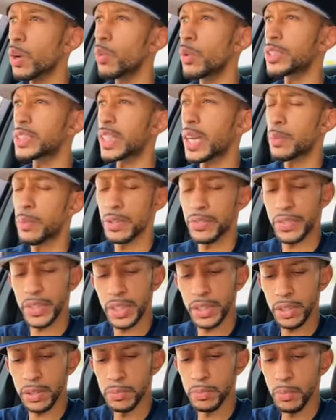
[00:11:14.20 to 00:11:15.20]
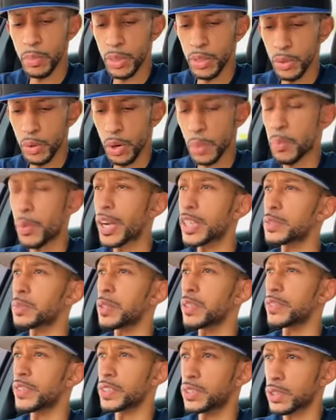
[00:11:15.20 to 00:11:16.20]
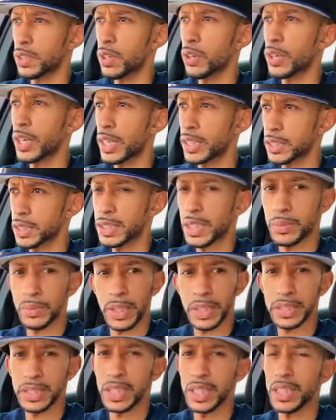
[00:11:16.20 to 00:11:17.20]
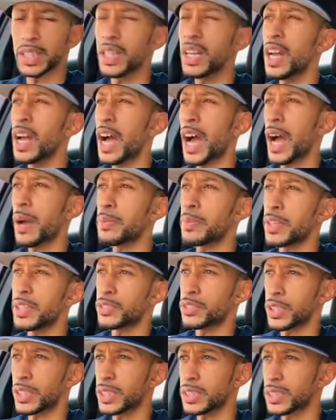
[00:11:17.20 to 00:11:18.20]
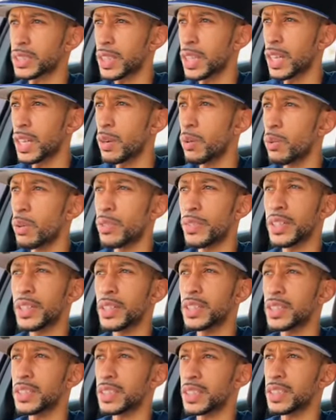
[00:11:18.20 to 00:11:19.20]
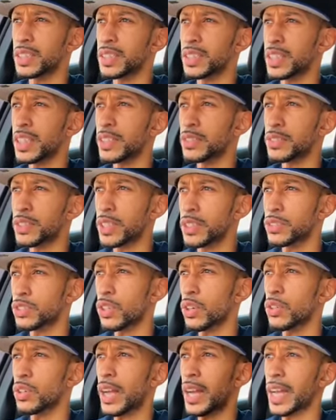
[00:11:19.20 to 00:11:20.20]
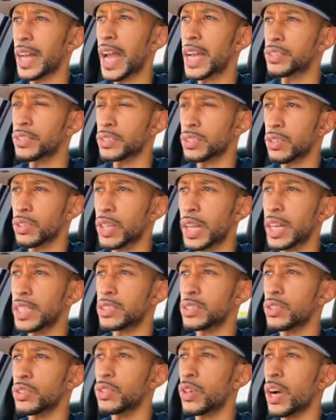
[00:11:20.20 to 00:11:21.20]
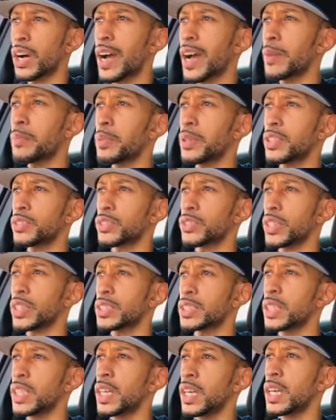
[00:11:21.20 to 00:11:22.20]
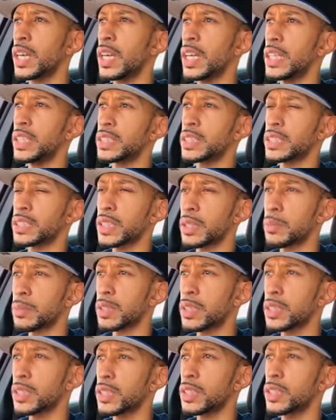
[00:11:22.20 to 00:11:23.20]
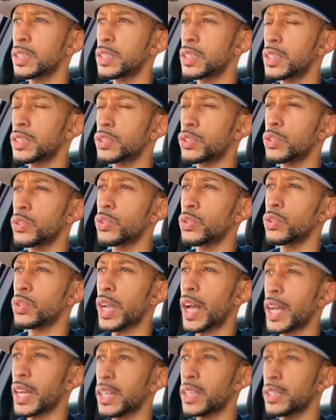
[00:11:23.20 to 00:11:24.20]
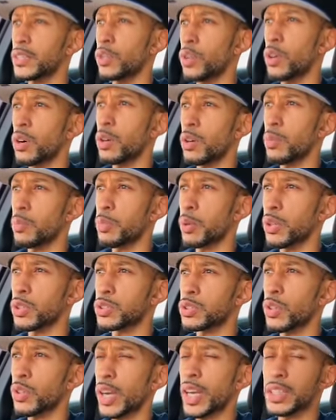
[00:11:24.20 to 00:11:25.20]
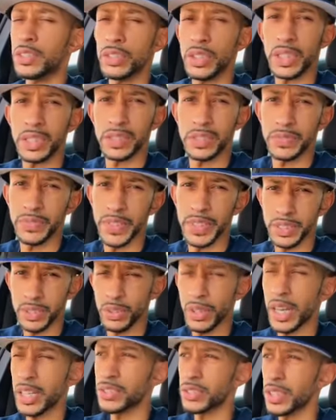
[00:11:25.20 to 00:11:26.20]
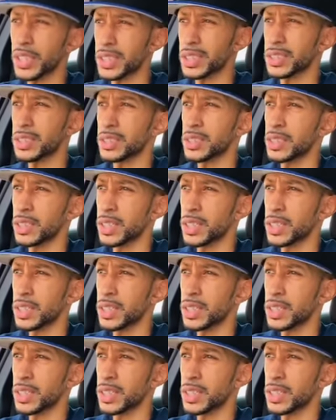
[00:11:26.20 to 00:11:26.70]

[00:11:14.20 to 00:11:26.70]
which can reveal your approximate physical location. That's why I said IP address. It gives your like address online. So your IP address is similar to like your personal address, physical address,